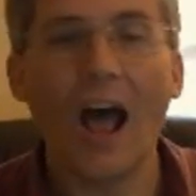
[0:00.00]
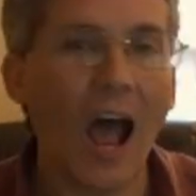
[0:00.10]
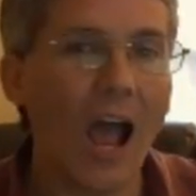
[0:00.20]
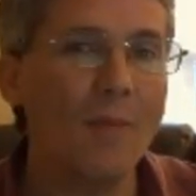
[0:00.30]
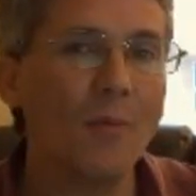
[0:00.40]

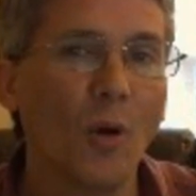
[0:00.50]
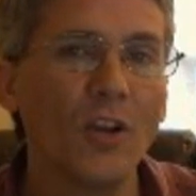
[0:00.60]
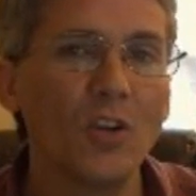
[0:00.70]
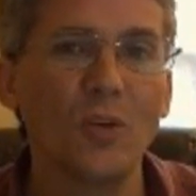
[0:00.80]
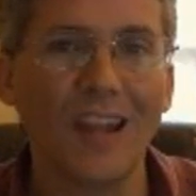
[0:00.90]
I'm
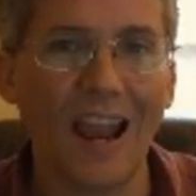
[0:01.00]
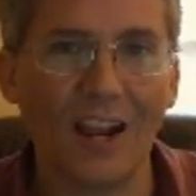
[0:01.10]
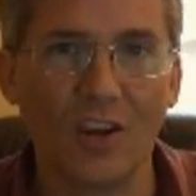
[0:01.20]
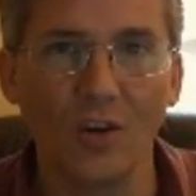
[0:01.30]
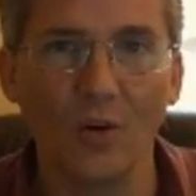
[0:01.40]
going to
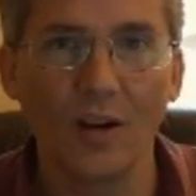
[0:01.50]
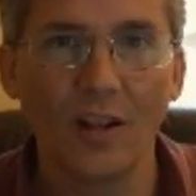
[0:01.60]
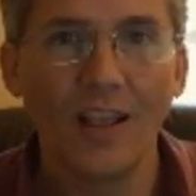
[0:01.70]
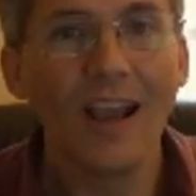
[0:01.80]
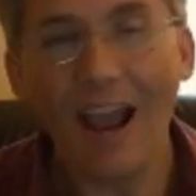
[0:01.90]
attack you.
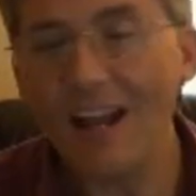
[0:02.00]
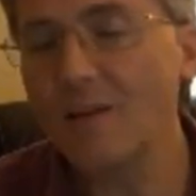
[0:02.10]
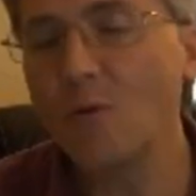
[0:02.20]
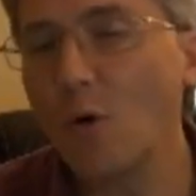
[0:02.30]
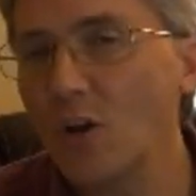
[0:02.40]
And
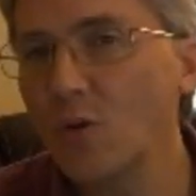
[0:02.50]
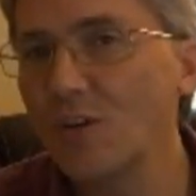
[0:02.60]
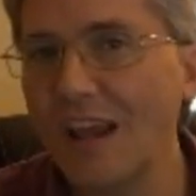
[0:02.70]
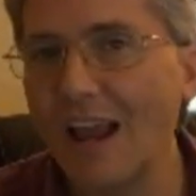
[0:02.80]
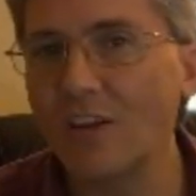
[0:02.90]
I'm going to
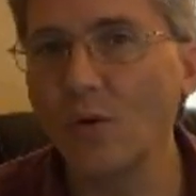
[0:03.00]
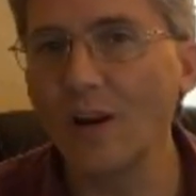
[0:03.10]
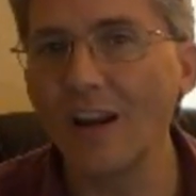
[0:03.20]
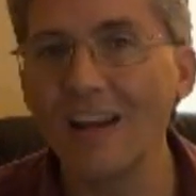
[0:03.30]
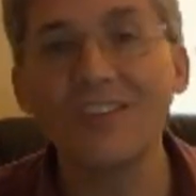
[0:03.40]
attack you
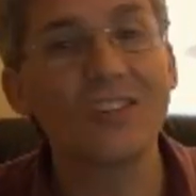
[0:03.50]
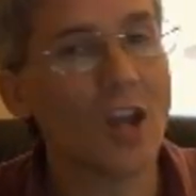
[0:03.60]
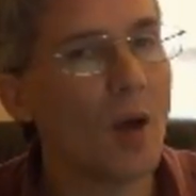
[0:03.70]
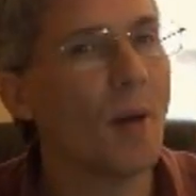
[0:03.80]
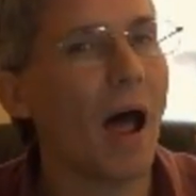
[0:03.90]
in a
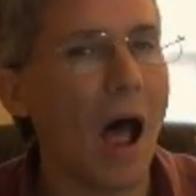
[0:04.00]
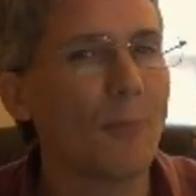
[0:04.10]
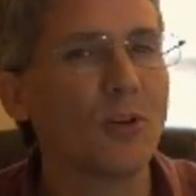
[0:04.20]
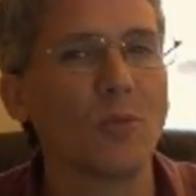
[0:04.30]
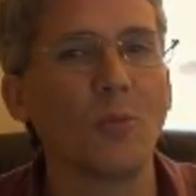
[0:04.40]

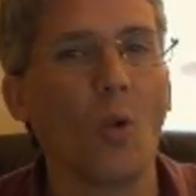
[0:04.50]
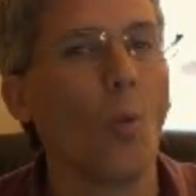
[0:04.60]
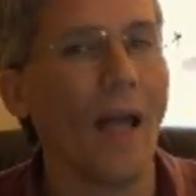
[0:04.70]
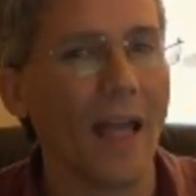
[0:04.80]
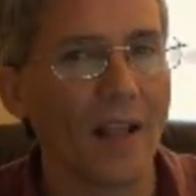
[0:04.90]
suboptimal
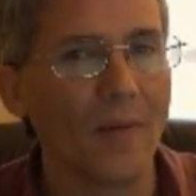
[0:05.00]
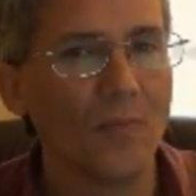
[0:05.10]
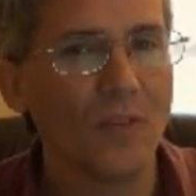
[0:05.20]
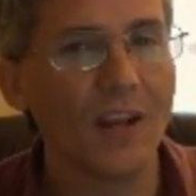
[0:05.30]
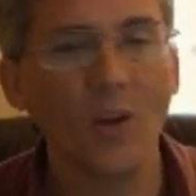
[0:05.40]
way,
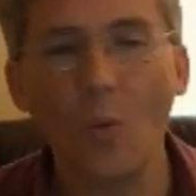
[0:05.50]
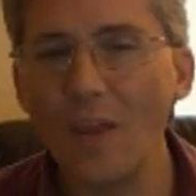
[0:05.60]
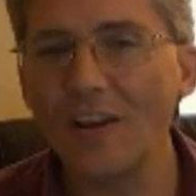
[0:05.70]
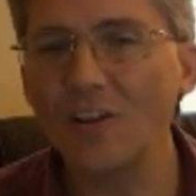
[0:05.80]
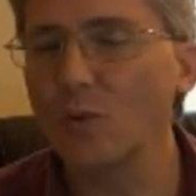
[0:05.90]
in a way
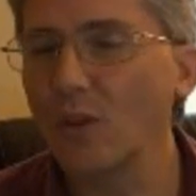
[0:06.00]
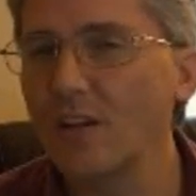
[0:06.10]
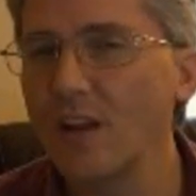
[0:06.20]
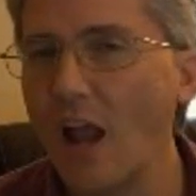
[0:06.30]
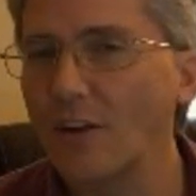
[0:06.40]
that is
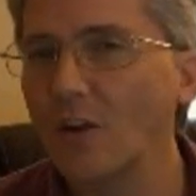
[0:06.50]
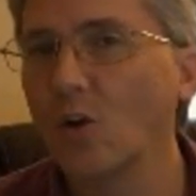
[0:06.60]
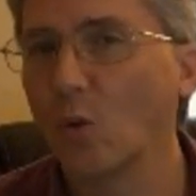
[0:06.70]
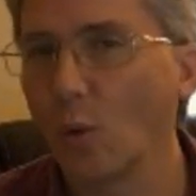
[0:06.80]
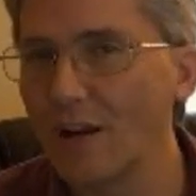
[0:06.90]
really not
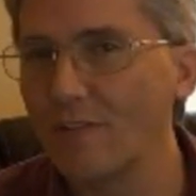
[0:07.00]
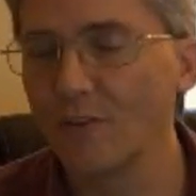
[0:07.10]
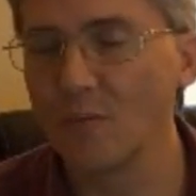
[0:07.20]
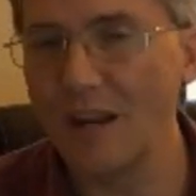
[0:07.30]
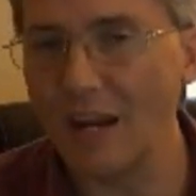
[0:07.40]
great
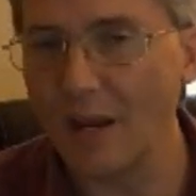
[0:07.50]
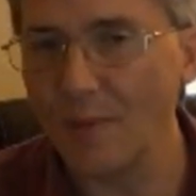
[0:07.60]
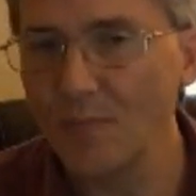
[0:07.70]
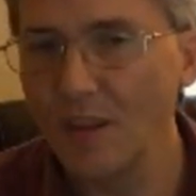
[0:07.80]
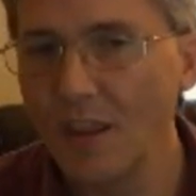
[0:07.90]
for me.
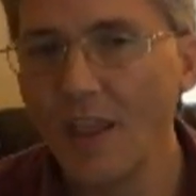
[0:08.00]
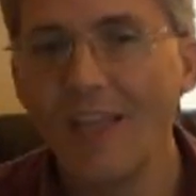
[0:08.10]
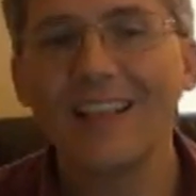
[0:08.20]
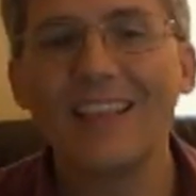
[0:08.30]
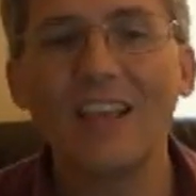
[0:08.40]

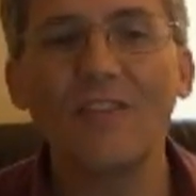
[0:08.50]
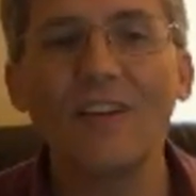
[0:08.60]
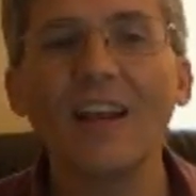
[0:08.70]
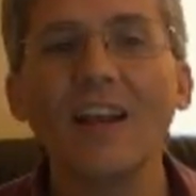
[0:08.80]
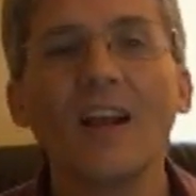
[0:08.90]

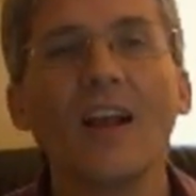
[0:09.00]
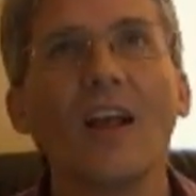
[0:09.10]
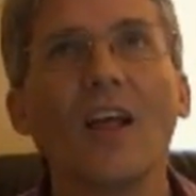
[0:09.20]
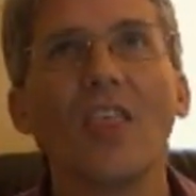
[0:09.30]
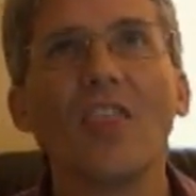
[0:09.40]
Giving
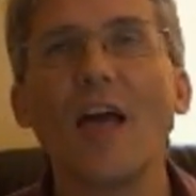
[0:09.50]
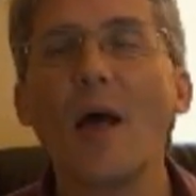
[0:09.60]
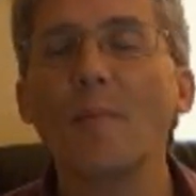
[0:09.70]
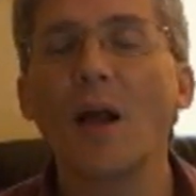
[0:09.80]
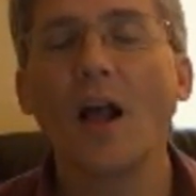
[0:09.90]

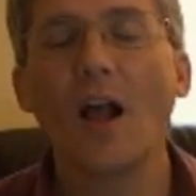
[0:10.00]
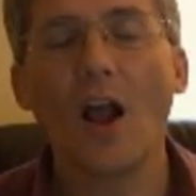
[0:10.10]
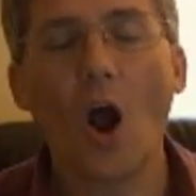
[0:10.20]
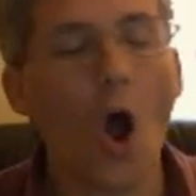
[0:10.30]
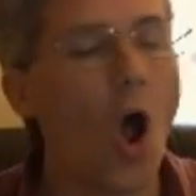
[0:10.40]
them
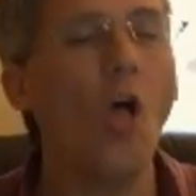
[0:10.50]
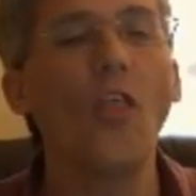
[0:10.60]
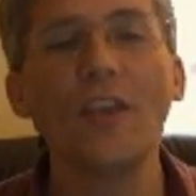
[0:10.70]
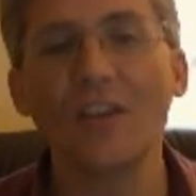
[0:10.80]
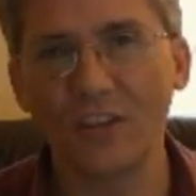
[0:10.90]
all
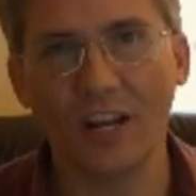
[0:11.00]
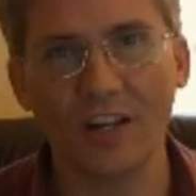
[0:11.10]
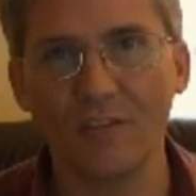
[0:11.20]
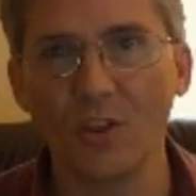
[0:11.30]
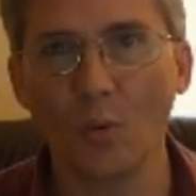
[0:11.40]
the
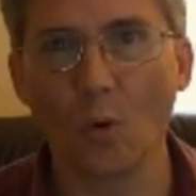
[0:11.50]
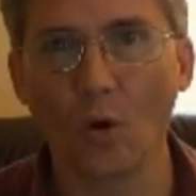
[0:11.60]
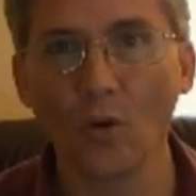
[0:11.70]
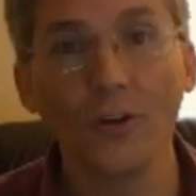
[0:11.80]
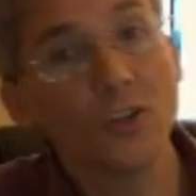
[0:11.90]
incentive in the
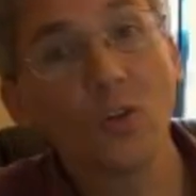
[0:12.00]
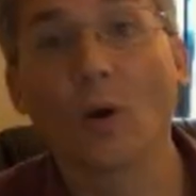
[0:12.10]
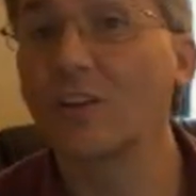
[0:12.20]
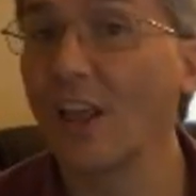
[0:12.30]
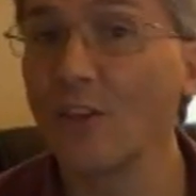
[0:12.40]
world to
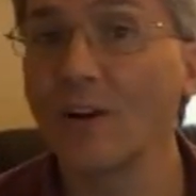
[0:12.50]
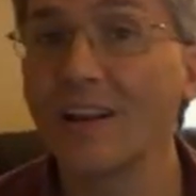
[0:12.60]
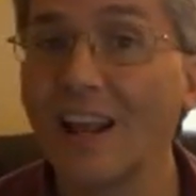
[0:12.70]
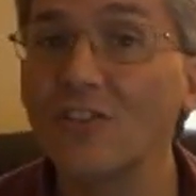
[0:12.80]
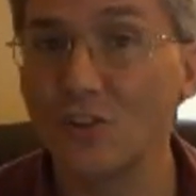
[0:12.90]
work together
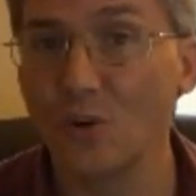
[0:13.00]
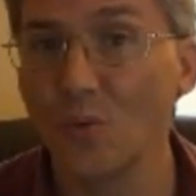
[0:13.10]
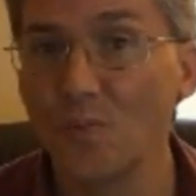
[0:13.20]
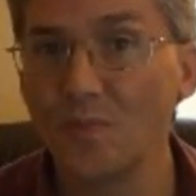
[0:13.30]
against you.